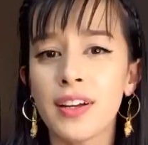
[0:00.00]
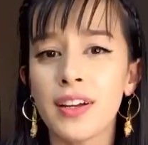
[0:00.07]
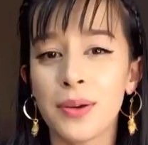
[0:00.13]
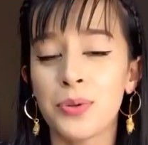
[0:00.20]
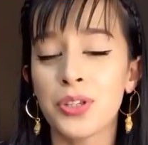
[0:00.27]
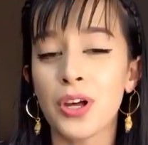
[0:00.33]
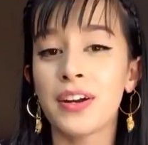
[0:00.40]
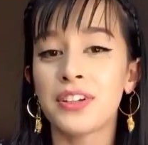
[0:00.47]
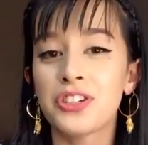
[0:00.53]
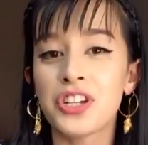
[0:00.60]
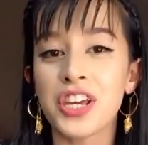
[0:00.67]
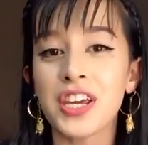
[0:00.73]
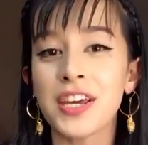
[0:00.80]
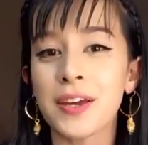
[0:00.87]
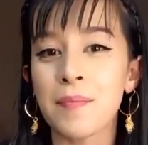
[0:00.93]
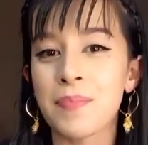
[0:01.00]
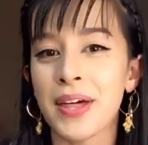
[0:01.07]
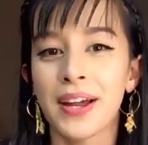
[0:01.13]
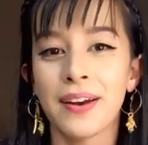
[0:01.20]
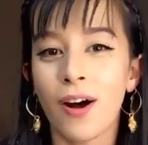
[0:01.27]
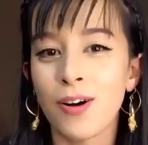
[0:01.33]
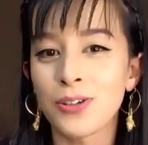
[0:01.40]
a he was on a team
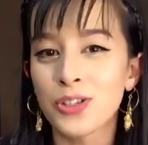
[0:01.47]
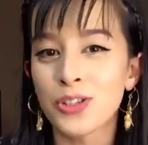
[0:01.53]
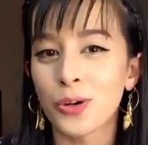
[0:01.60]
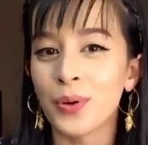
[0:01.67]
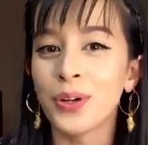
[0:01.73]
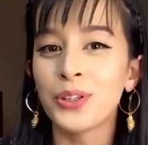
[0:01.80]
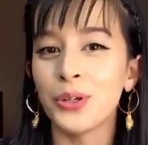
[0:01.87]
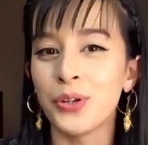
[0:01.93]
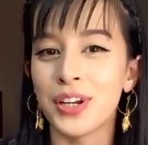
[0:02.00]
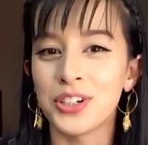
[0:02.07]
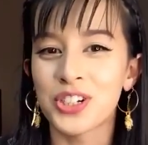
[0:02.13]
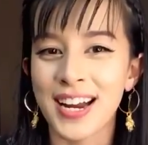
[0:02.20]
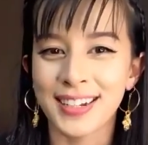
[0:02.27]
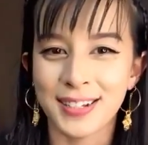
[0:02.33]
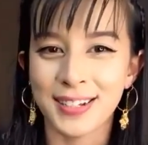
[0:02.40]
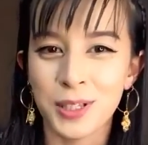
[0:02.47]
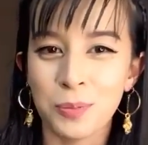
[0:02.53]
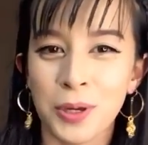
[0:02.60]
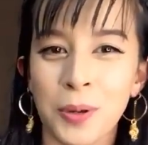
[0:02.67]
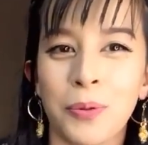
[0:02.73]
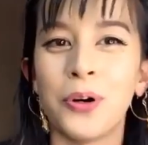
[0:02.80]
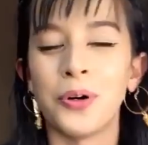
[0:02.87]
that also included Chinese
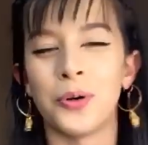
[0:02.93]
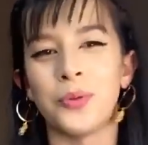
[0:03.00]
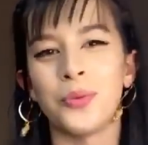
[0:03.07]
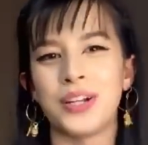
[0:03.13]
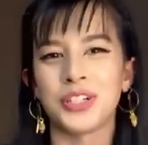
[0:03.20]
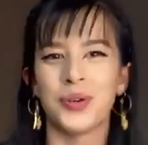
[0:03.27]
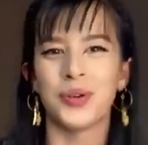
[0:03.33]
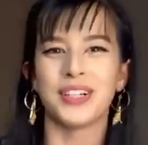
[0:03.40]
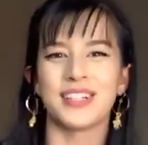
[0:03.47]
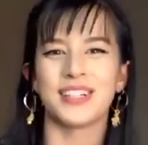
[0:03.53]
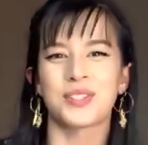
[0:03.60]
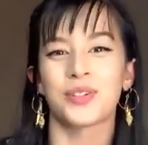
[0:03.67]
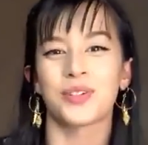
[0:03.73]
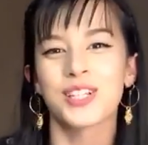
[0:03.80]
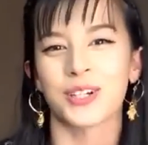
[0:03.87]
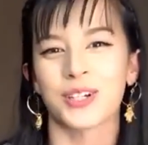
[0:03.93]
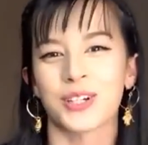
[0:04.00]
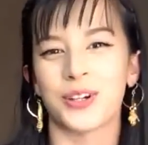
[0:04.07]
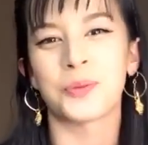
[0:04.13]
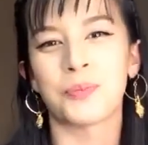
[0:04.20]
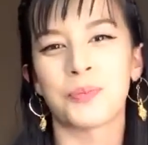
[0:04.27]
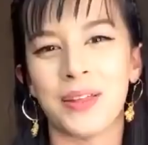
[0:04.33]
people when doing this
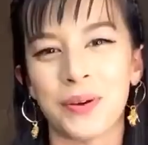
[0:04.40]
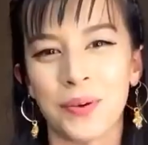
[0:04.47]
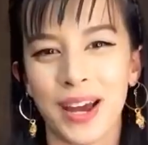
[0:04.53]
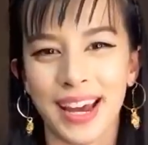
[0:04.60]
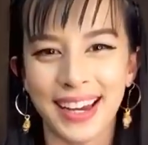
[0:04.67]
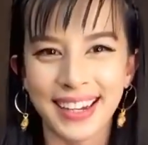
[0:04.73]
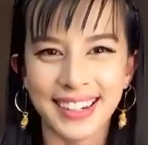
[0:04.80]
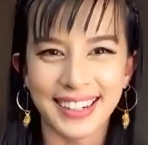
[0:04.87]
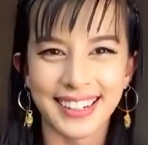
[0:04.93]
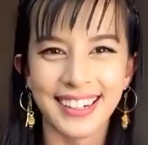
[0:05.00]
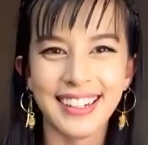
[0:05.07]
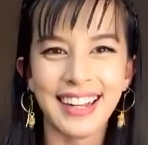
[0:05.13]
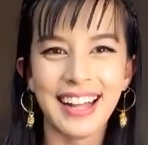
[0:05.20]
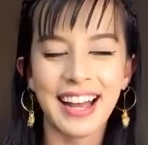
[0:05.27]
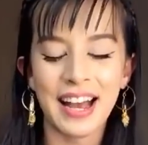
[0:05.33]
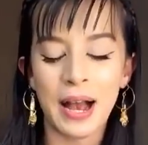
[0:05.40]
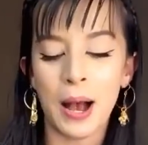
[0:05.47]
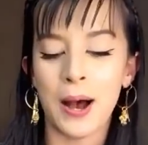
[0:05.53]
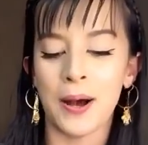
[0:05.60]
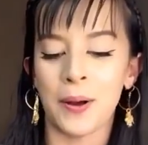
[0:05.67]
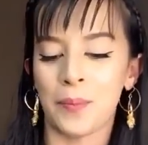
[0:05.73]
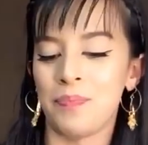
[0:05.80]
research, by the way.
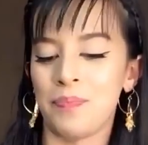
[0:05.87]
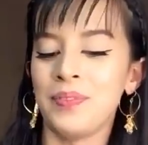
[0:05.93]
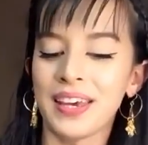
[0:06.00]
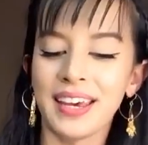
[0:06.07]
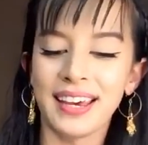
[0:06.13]
Um,